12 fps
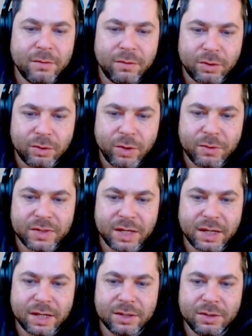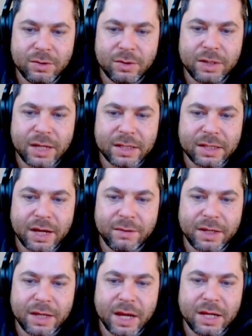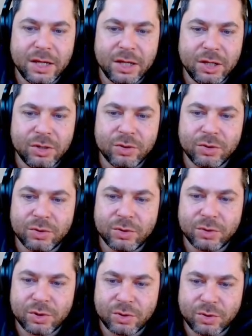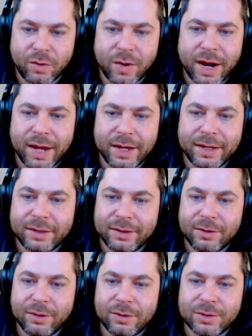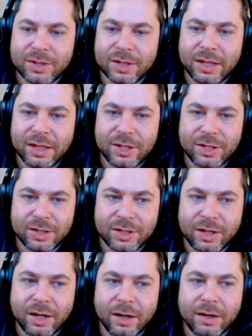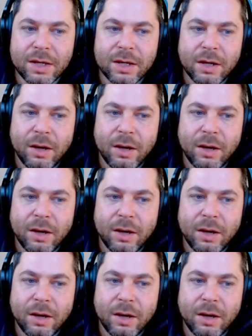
For 12 seconds, you're not having any issue to strike those legions here.